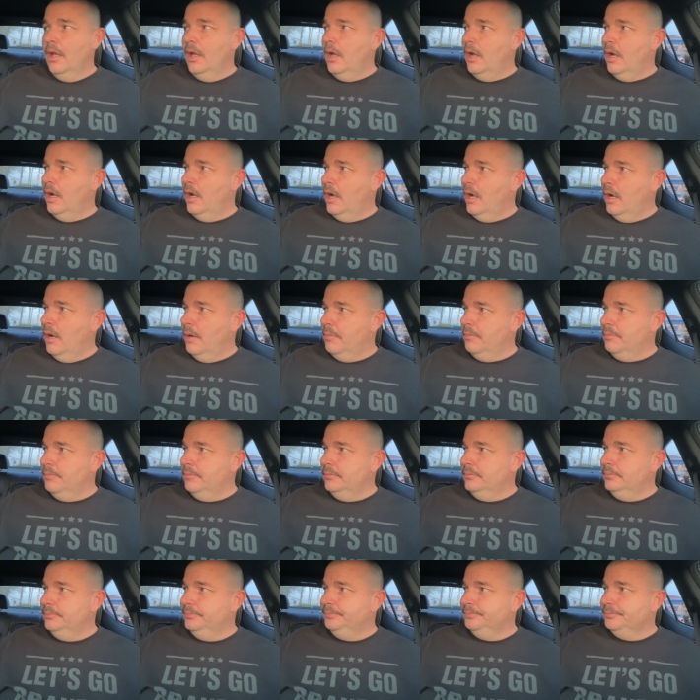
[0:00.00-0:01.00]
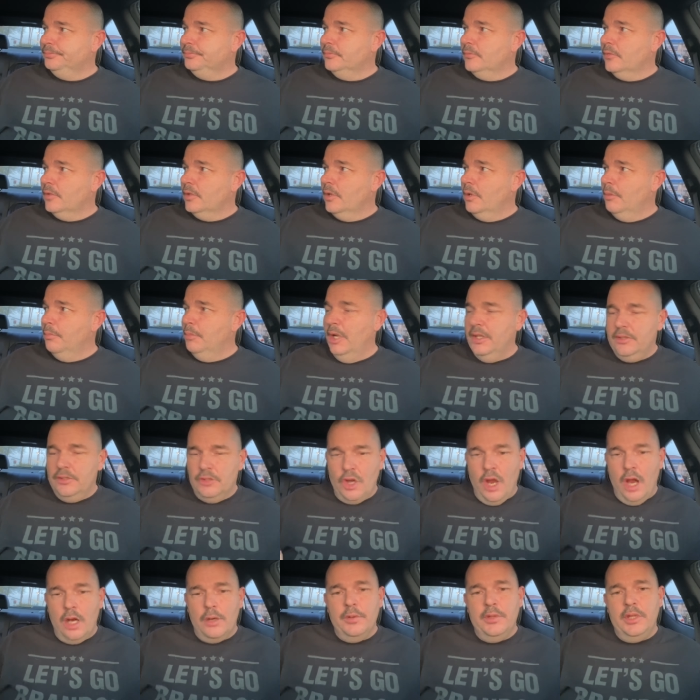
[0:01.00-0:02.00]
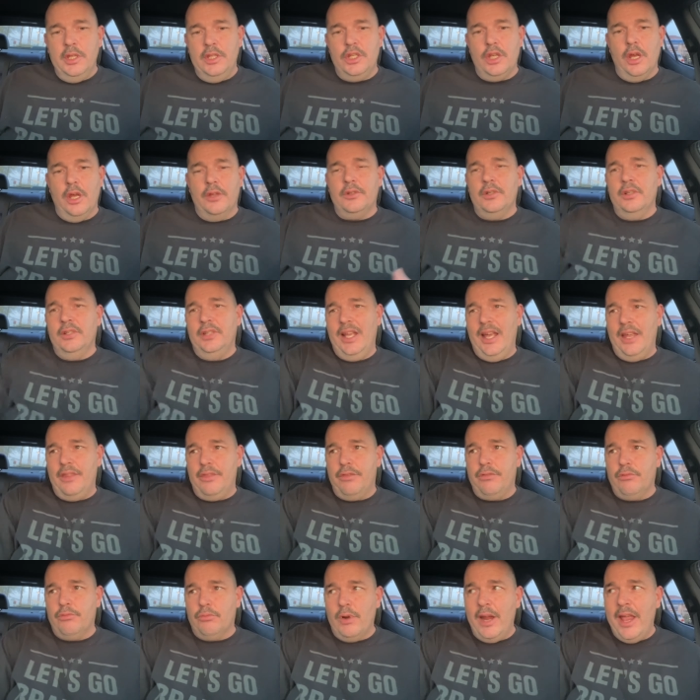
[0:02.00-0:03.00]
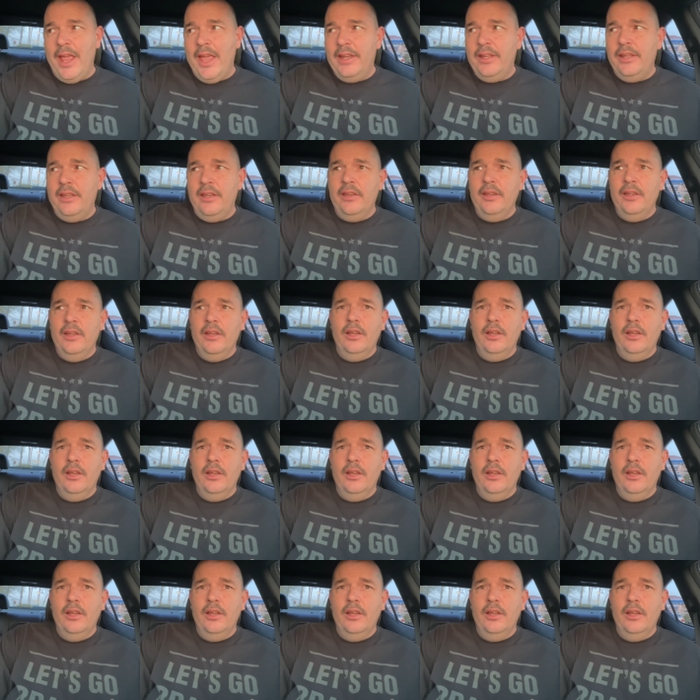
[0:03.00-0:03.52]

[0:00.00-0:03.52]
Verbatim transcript: Um, but talk with each other in that thread.